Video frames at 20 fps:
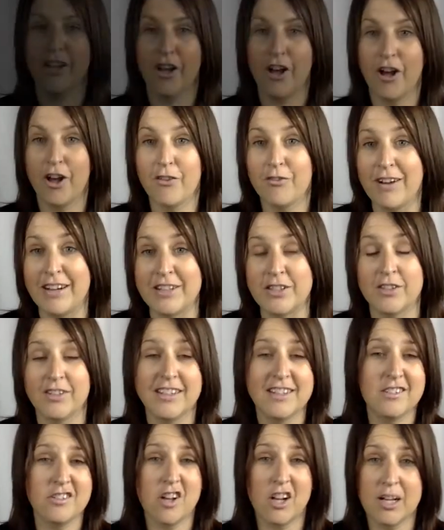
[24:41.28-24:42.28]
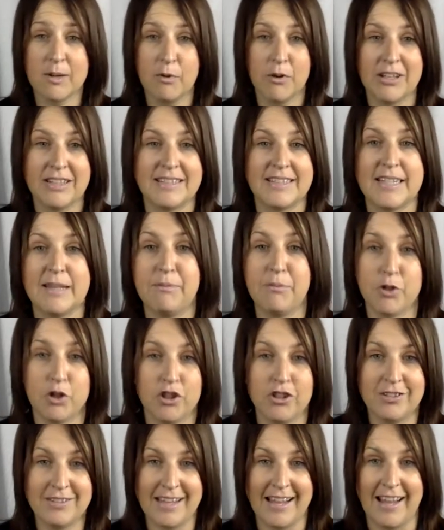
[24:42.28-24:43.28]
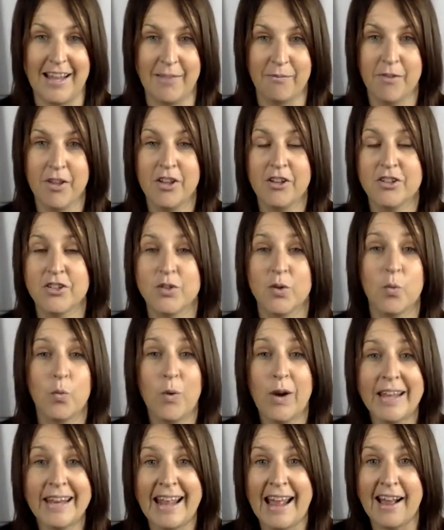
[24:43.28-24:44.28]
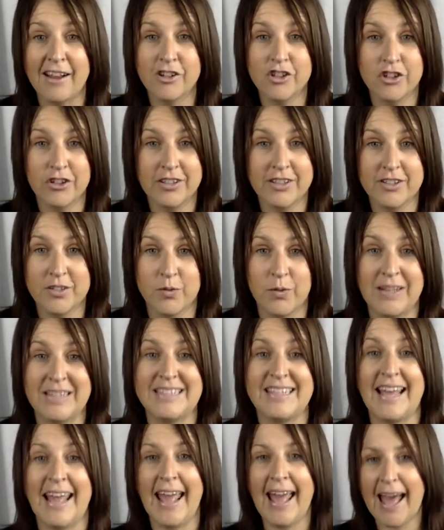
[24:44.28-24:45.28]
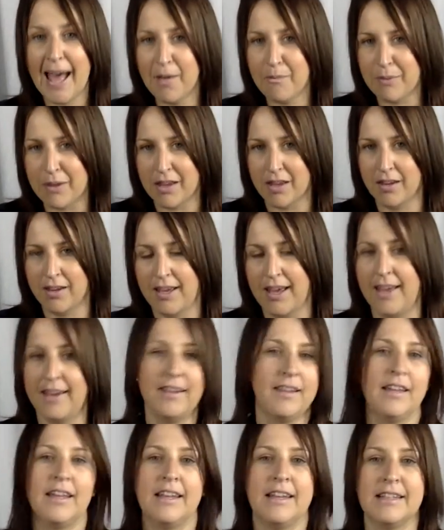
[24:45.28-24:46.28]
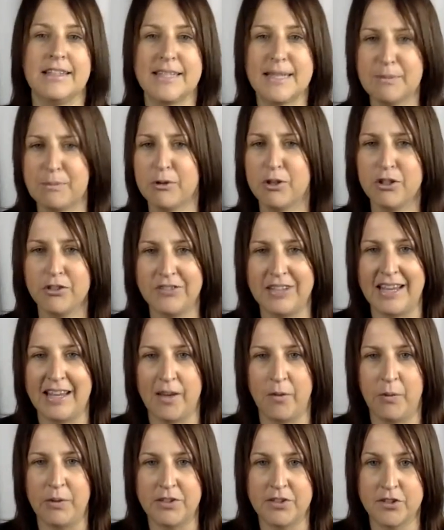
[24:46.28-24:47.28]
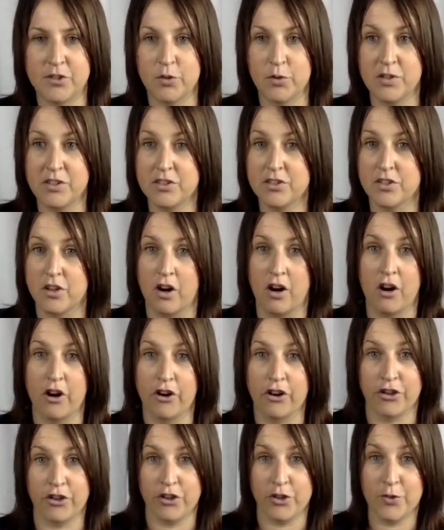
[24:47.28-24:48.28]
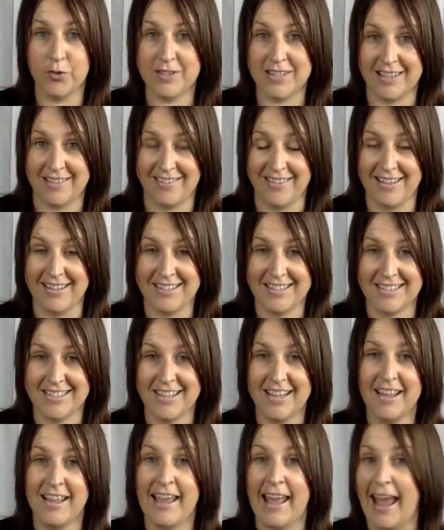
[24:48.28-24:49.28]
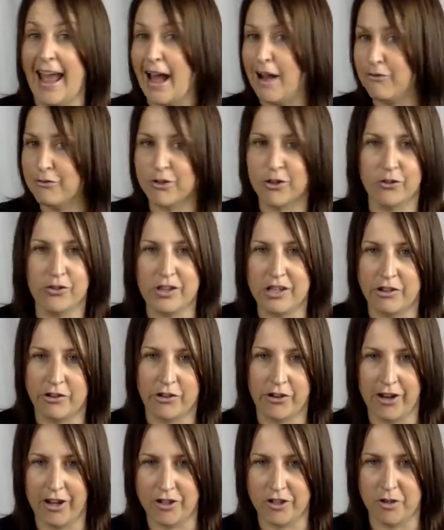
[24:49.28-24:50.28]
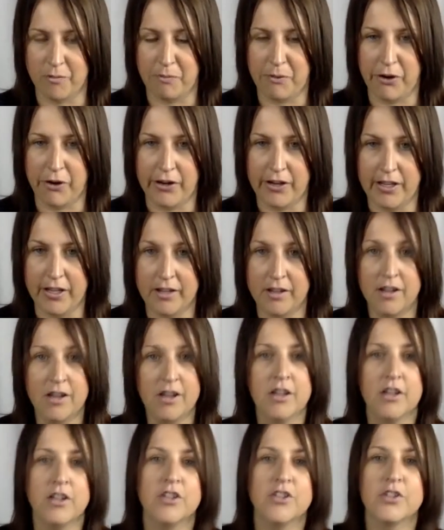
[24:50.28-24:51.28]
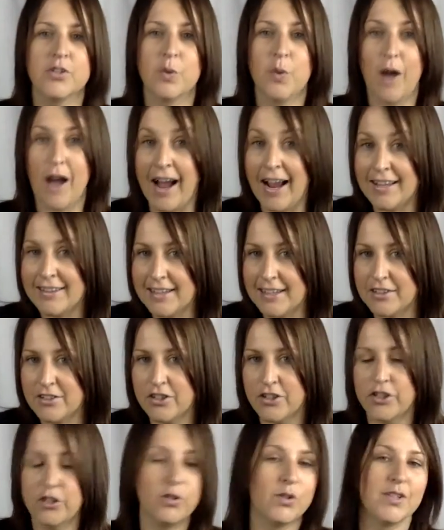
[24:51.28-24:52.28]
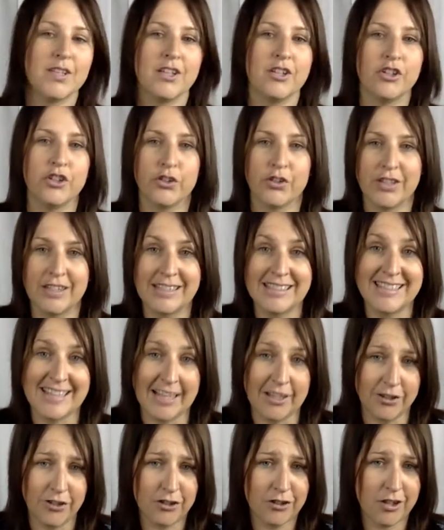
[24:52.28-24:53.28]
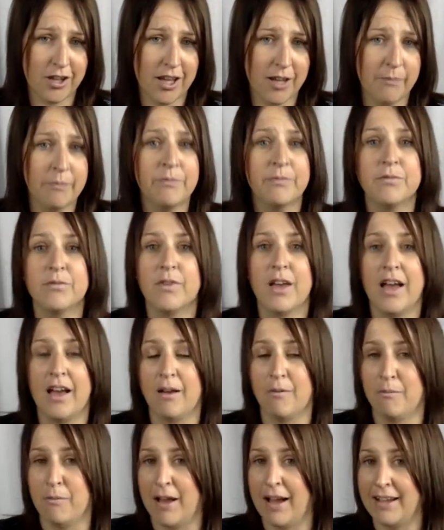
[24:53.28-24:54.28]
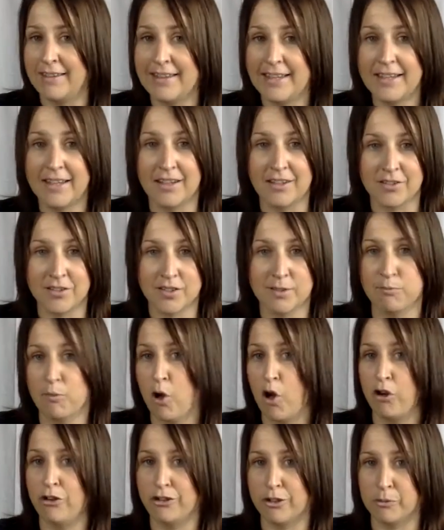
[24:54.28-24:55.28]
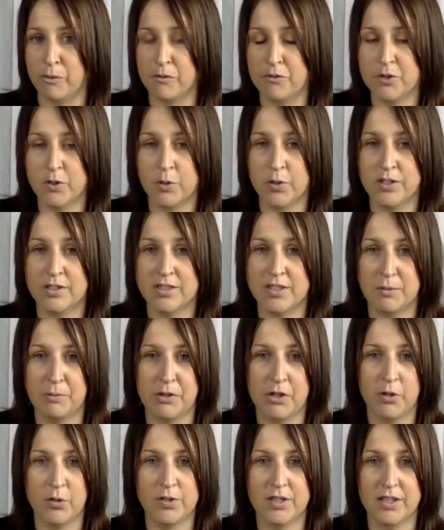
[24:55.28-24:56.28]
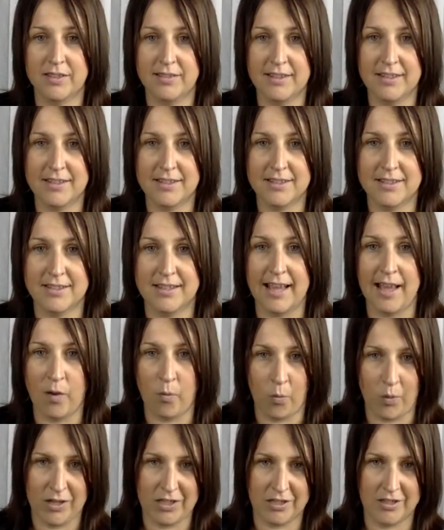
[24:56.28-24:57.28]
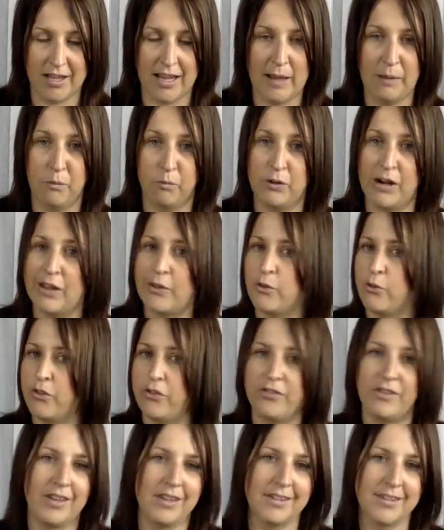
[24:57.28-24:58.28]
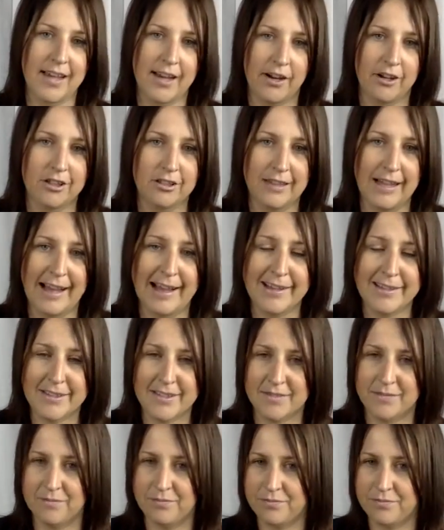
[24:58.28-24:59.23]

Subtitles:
All right, so let's talk about a typical day. So what actually is going to happen in a typical day when students are using this after the introduction period? So I like to use it during center time. I like a small group of students to be using this at one time rather than the entire class.